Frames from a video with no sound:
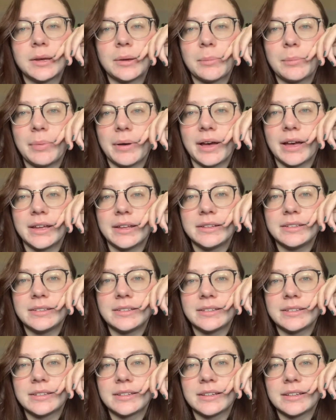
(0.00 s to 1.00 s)

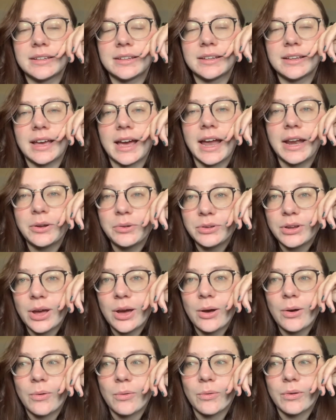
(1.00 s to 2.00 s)
But I don't
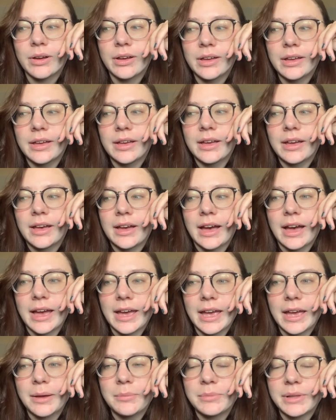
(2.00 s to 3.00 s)
know. I
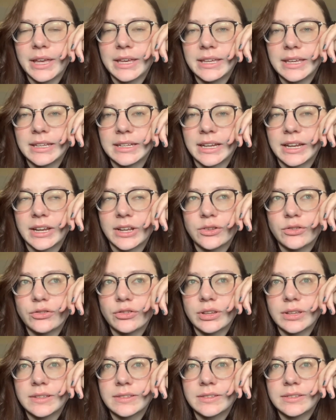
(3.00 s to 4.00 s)
am liking it. It's
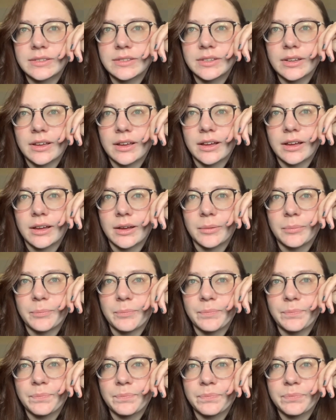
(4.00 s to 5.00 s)
just, um,
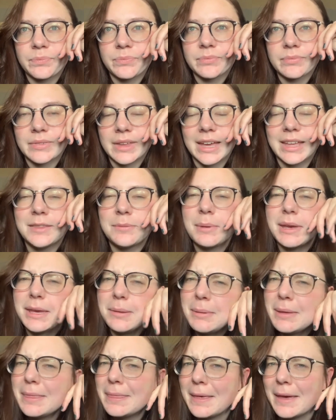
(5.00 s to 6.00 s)
it's making
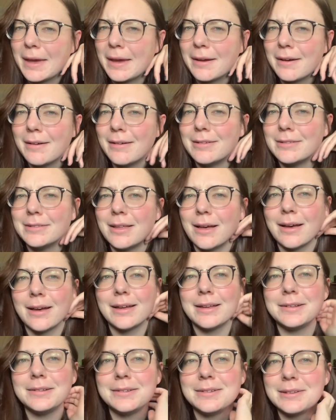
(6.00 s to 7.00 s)
me think a lot.
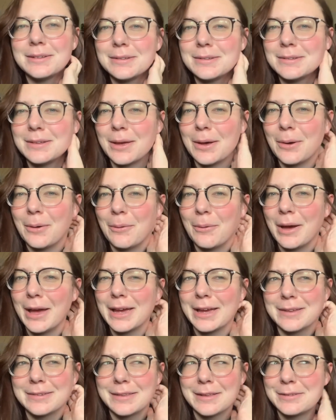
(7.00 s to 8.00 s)
So I
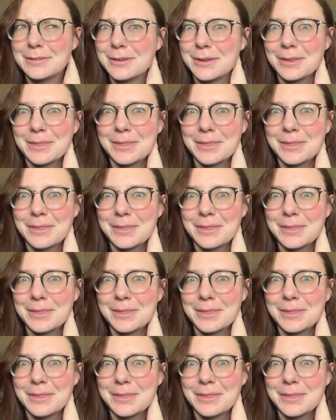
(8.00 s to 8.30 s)
guess that's a good